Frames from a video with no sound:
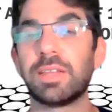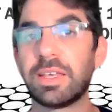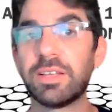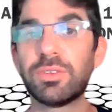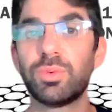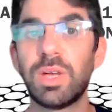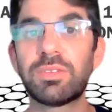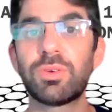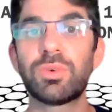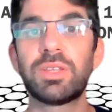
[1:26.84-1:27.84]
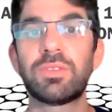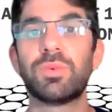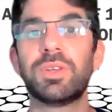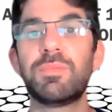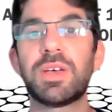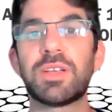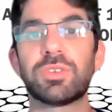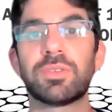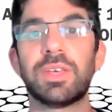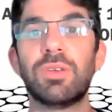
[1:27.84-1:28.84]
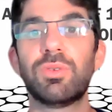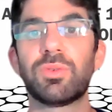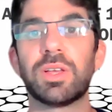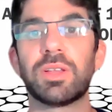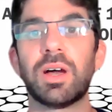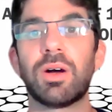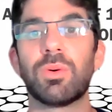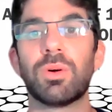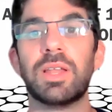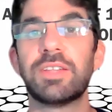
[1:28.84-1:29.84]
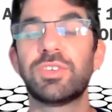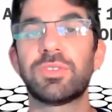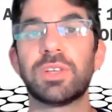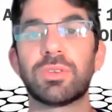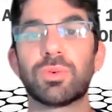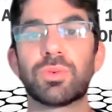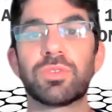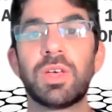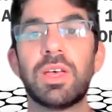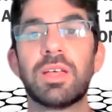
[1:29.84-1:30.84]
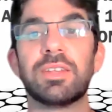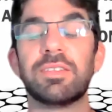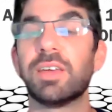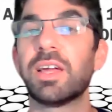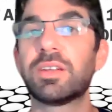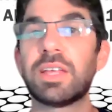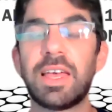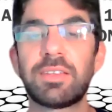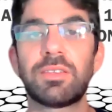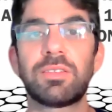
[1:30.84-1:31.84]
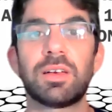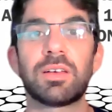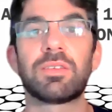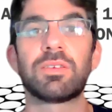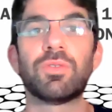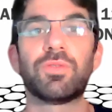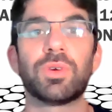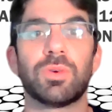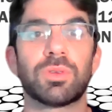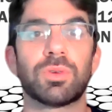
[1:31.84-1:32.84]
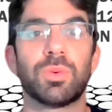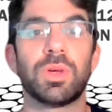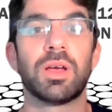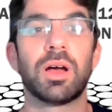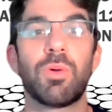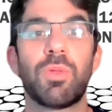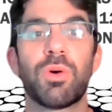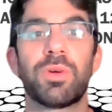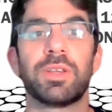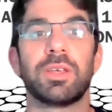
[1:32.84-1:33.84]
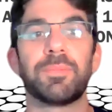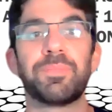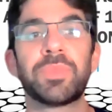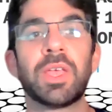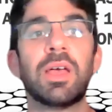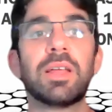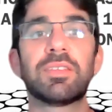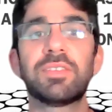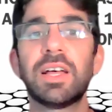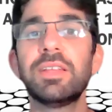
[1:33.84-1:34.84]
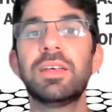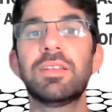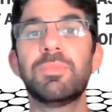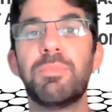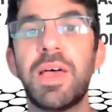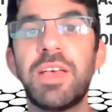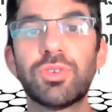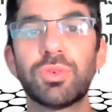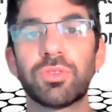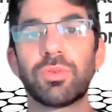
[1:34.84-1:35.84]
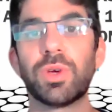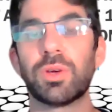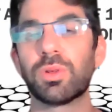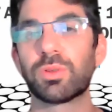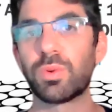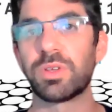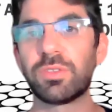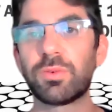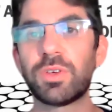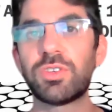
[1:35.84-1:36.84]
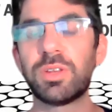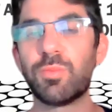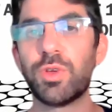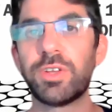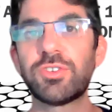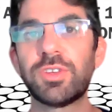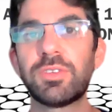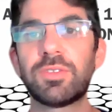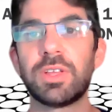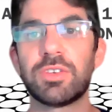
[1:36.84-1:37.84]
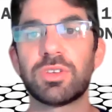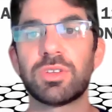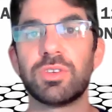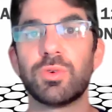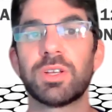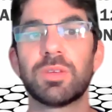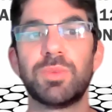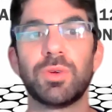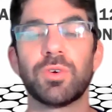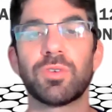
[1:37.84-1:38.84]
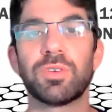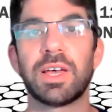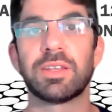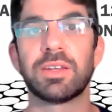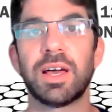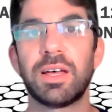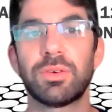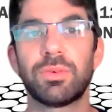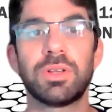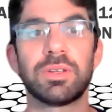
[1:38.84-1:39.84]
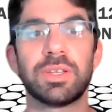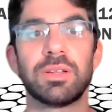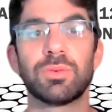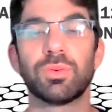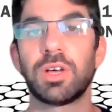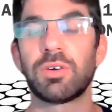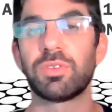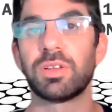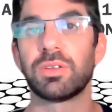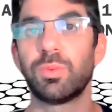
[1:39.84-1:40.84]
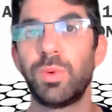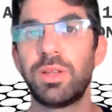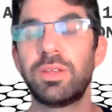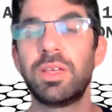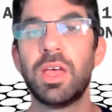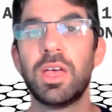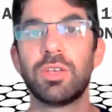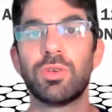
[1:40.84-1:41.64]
Taken together, these three dimensions illustrate how legislators design the exercising of regulatory authority. The study then measures regulatory discretion in British legislation during the period 1900 until 2020